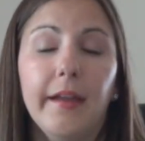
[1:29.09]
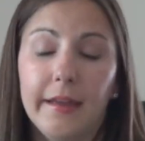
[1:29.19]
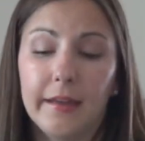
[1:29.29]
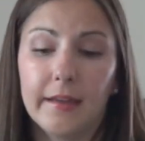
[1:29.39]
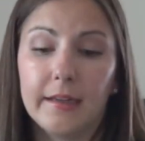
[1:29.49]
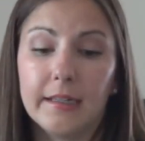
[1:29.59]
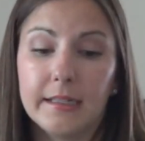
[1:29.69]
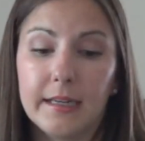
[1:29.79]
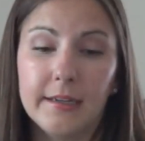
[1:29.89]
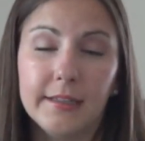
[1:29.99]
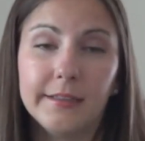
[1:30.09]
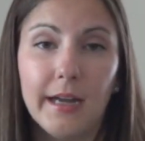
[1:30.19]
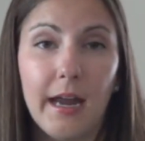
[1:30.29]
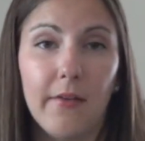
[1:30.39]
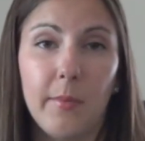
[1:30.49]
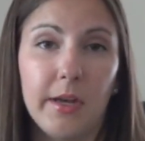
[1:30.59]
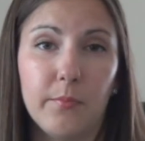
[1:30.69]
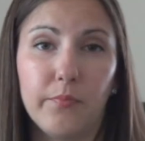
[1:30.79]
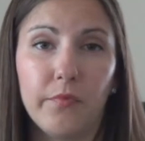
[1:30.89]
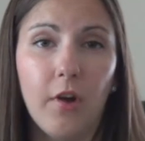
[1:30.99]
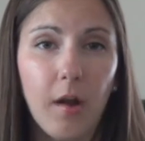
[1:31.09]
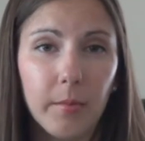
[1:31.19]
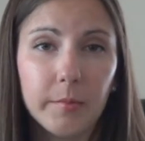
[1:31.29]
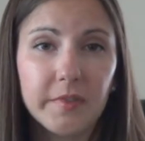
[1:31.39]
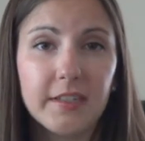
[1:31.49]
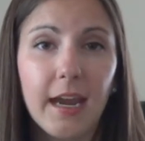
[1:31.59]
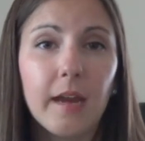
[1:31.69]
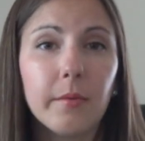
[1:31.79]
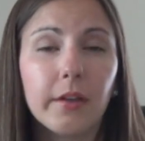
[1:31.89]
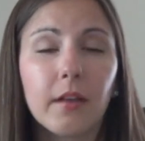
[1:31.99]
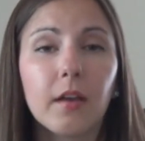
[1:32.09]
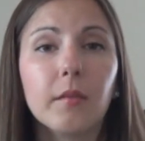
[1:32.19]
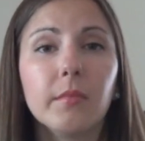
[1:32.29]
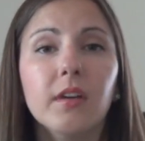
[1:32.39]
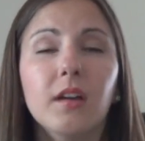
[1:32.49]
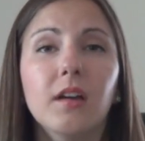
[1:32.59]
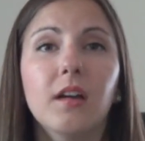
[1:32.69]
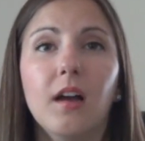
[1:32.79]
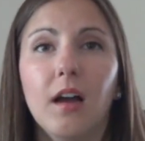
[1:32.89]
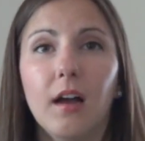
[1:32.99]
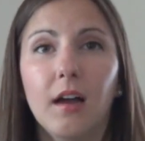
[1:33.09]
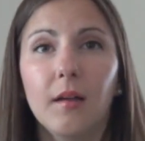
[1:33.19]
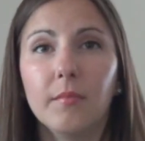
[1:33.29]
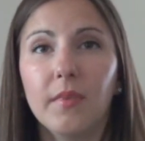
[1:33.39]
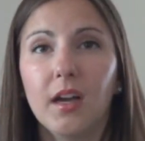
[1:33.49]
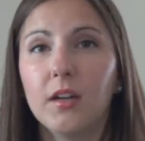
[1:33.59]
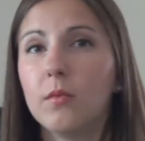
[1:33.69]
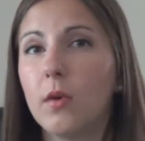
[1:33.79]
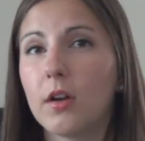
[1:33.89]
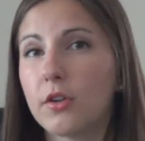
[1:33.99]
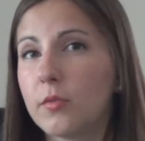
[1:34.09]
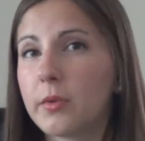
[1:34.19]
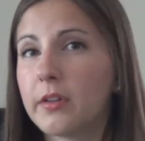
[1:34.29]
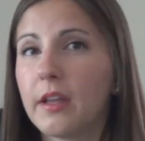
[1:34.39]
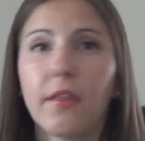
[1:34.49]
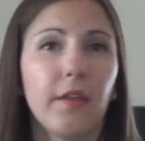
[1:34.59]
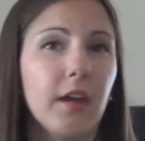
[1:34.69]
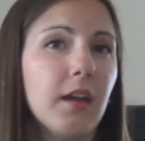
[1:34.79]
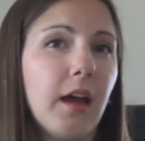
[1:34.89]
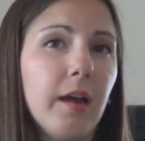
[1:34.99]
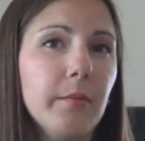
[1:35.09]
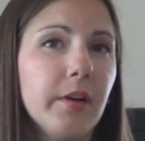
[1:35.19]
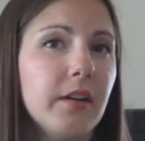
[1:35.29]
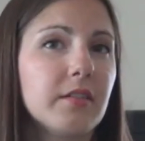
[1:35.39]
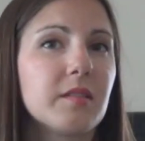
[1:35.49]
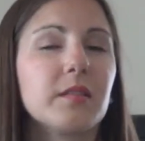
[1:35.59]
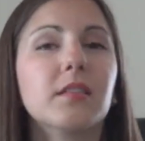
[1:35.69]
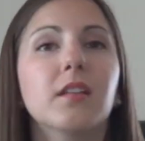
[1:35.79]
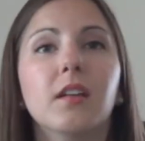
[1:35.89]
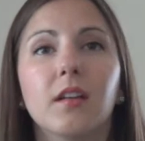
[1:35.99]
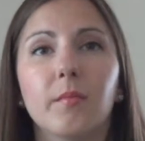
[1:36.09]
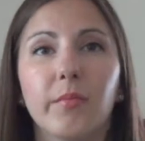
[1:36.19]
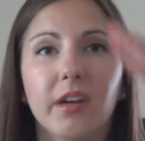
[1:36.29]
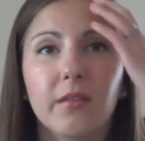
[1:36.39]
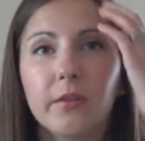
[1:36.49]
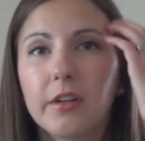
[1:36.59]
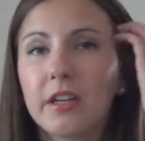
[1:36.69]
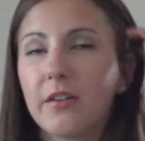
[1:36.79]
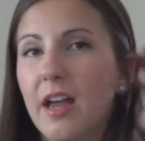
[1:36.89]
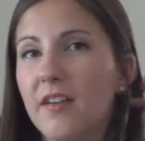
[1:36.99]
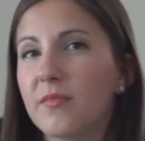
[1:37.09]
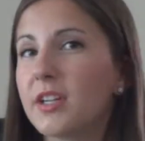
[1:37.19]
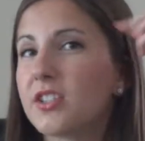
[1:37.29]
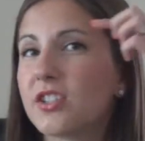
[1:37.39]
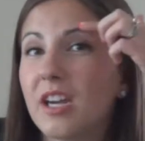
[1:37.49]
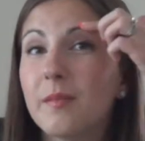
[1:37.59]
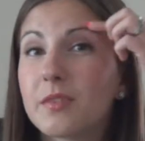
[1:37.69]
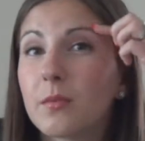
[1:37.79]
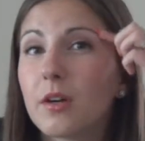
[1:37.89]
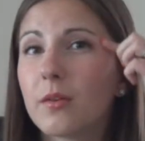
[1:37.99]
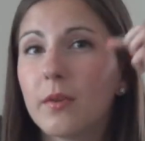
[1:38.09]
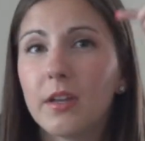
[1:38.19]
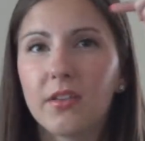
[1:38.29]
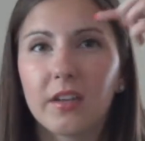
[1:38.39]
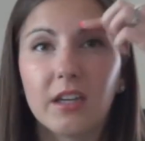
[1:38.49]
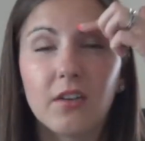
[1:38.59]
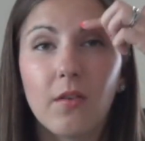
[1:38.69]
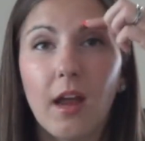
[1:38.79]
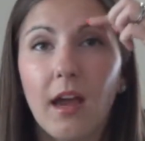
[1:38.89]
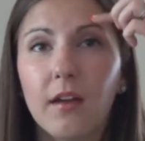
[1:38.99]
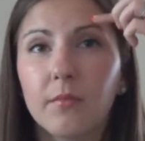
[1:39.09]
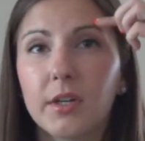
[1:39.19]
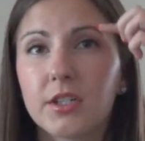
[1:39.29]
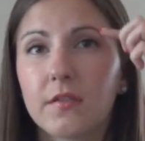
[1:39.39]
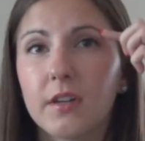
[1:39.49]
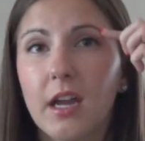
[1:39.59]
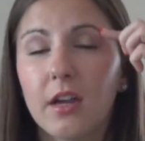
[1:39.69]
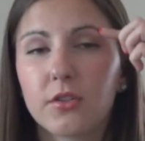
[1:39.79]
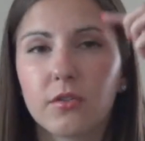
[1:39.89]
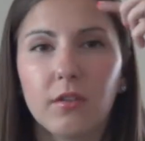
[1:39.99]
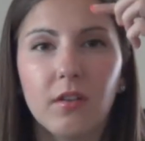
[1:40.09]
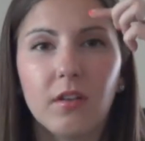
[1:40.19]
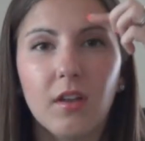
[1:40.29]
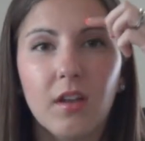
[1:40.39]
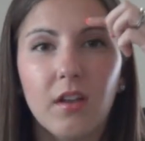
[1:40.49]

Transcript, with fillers: and I have a bit of problems taming them. Um, I don't want uberly thin eyebrows, but I really don't have much shape to work with. Like I don't have much of a natural